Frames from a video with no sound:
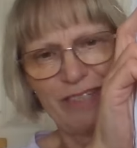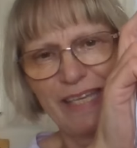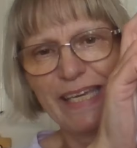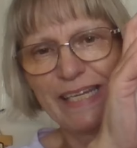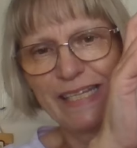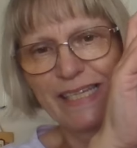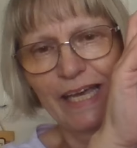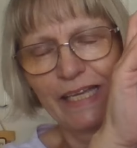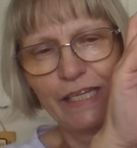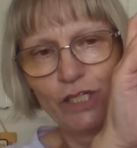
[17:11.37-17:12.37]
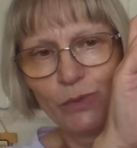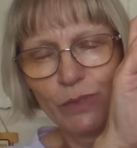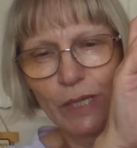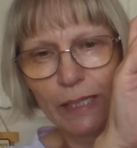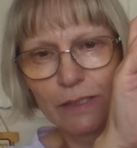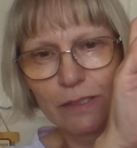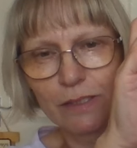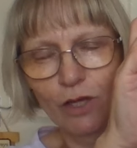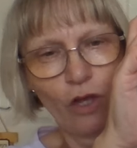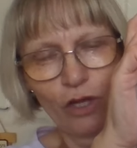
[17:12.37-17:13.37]
teeny tiny doodads
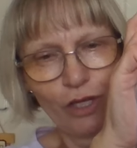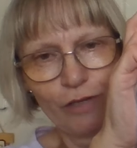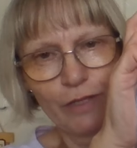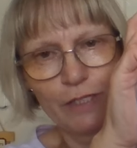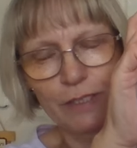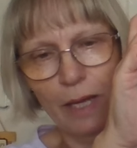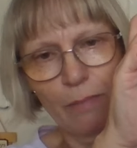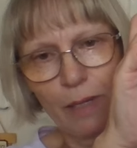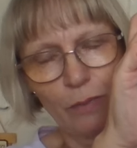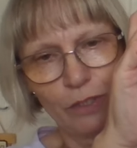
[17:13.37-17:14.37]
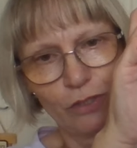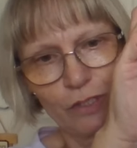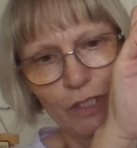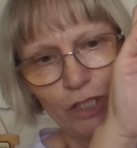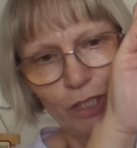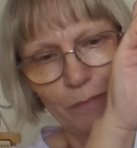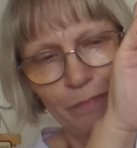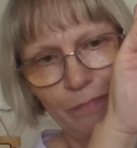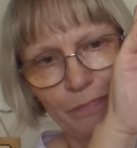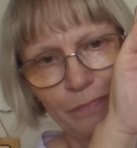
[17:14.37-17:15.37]
all over this. I may well not stitch them.